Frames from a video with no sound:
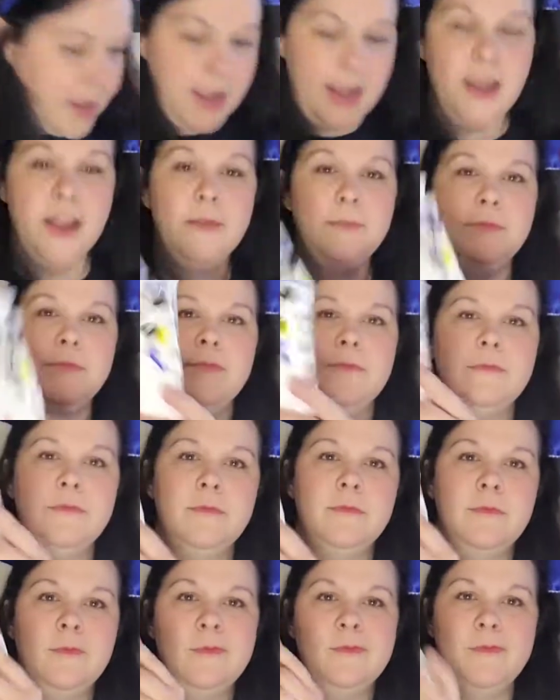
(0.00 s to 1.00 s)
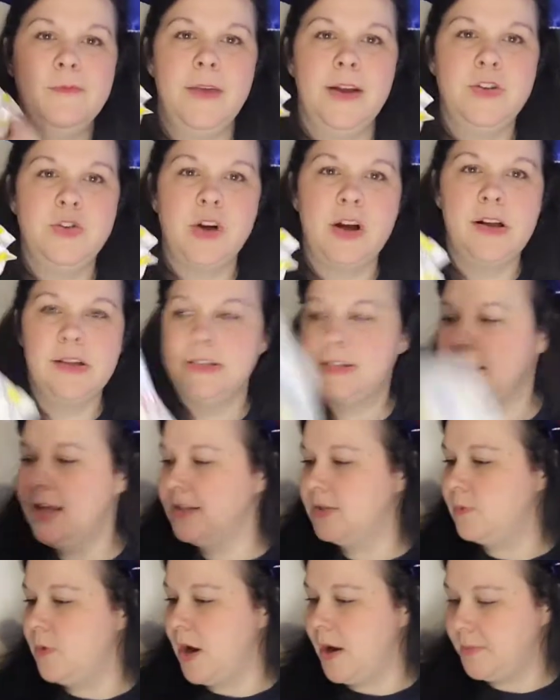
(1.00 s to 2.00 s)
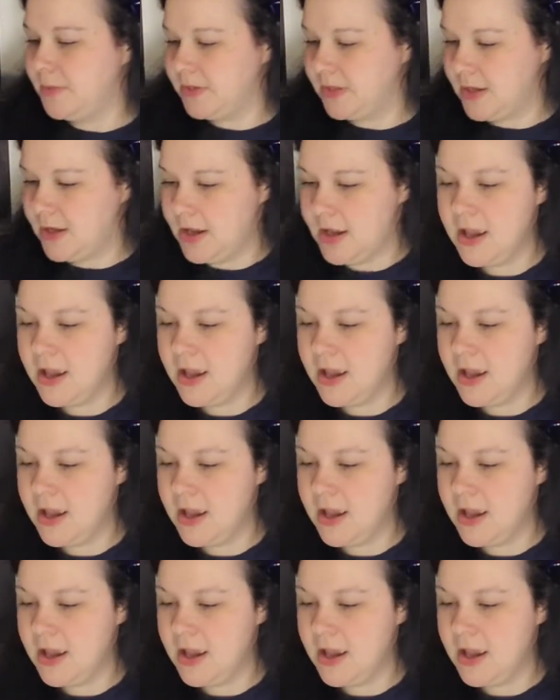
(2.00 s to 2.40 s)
And my trial size wipes.